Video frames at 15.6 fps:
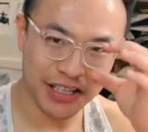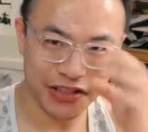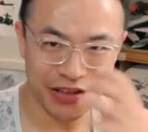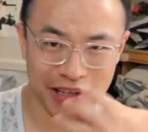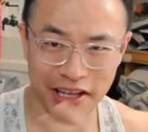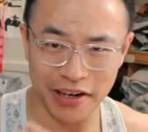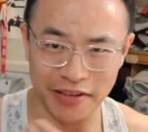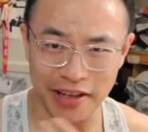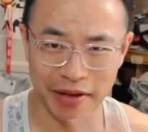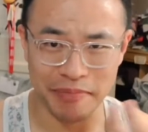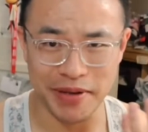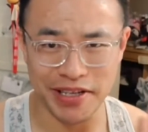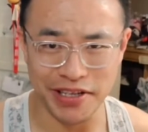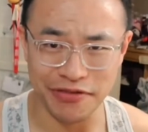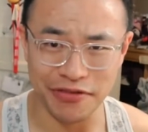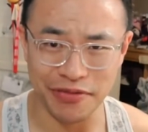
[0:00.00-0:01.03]
There's also a lot of like
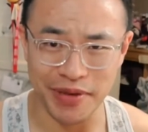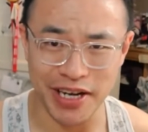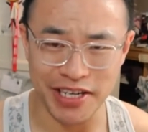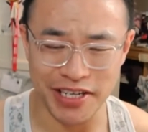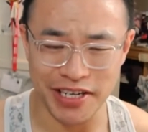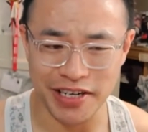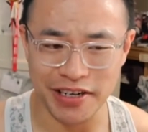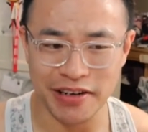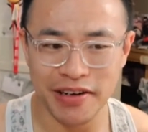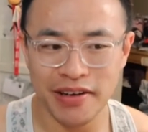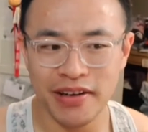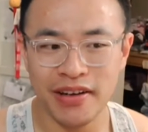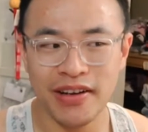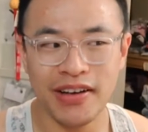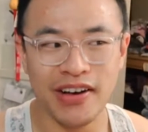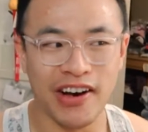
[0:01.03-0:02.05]
misinformation
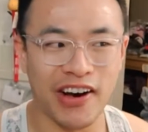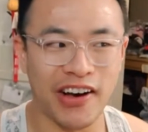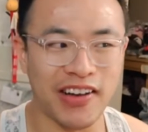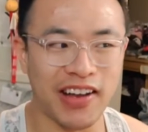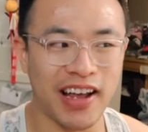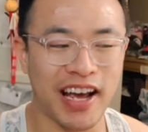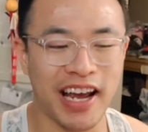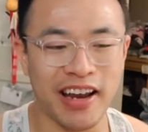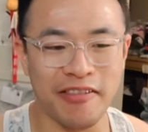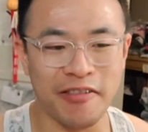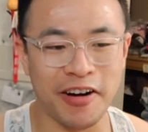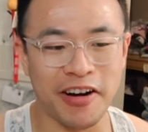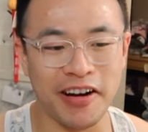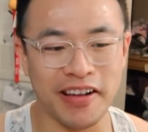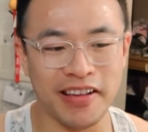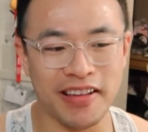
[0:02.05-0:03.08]

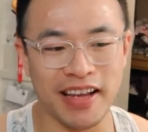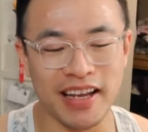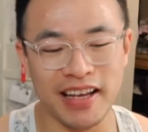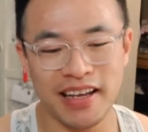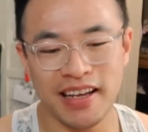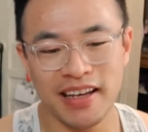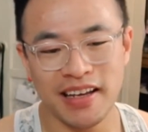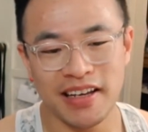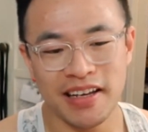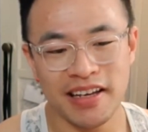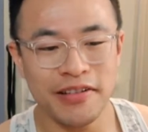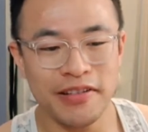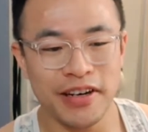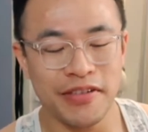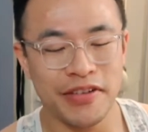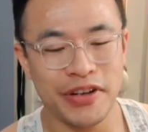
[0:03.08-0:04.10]
online where it's like,
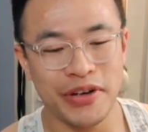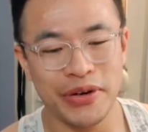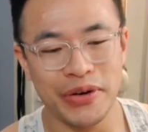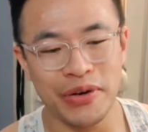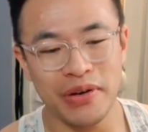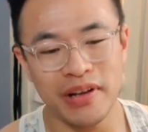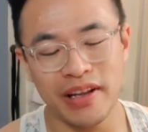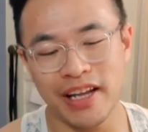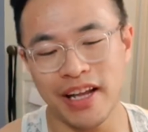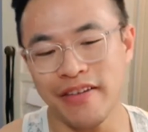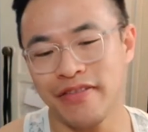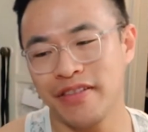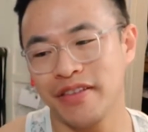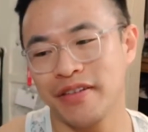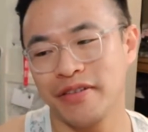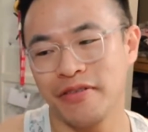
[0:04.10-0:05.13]
oh, if you
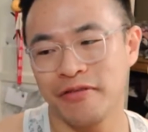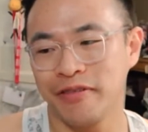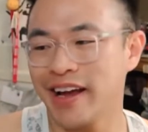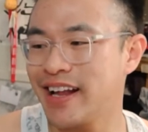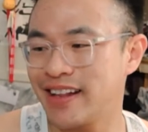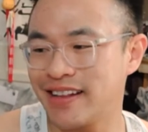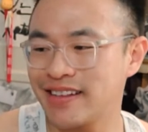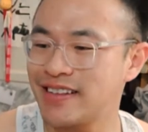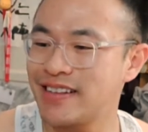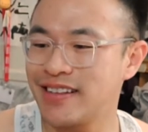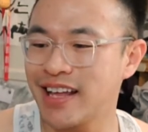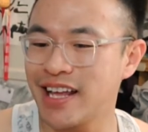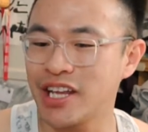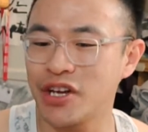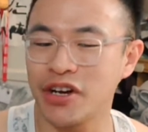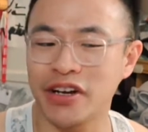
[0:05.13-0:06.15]
lift weights
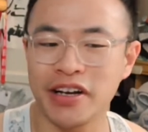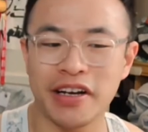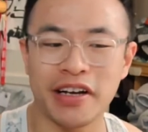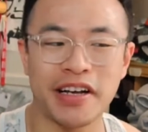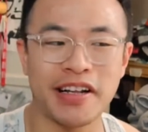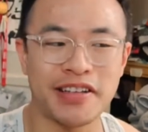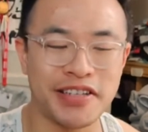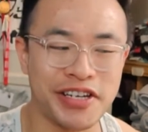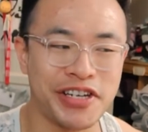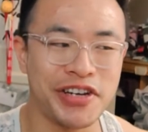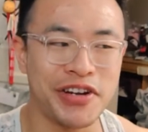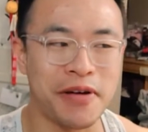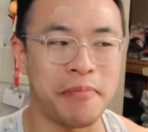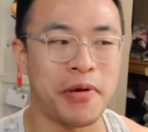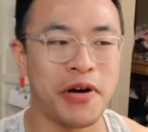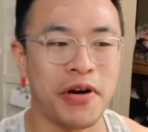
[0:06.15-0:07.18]
then you
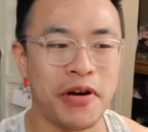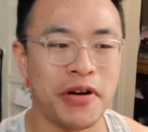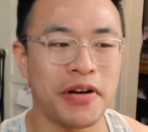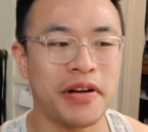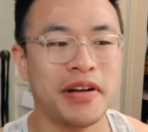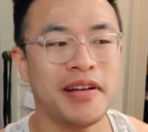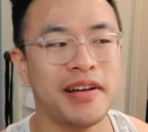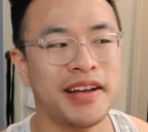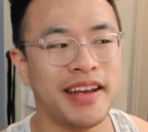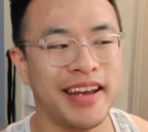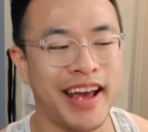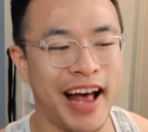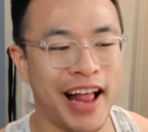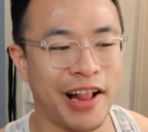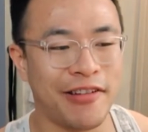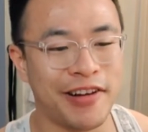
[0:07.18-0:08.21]
continue to burn
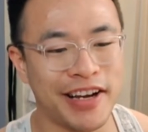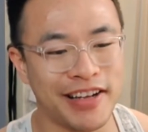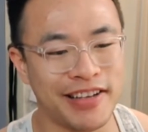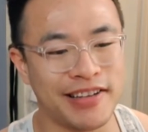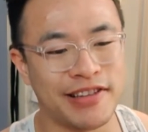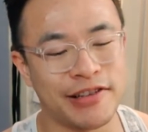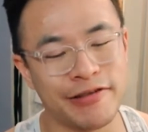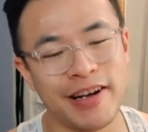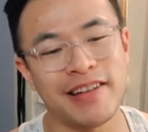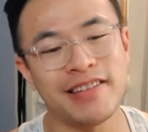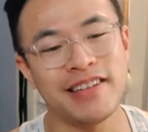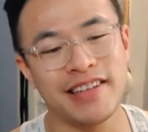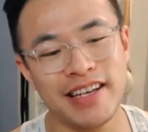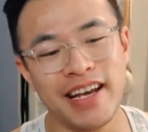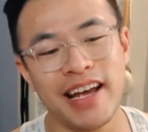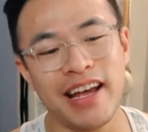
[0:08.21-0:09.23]
calories
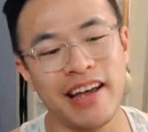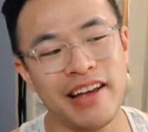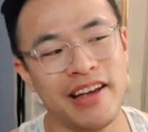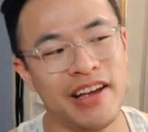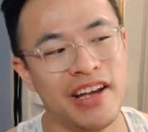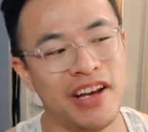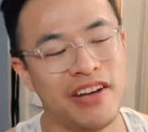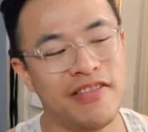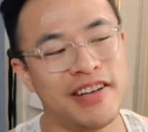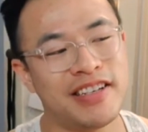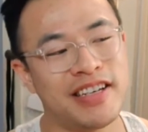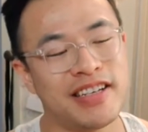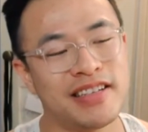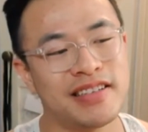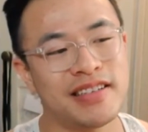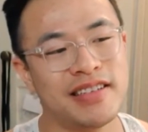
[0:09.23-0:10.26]
throughout the day,
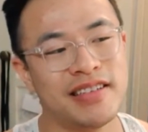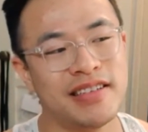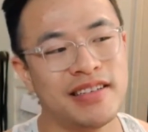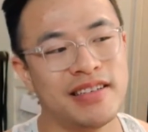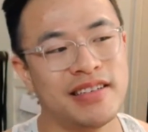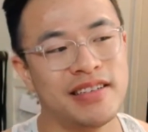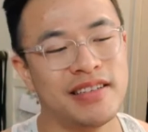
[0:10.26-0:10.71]
which is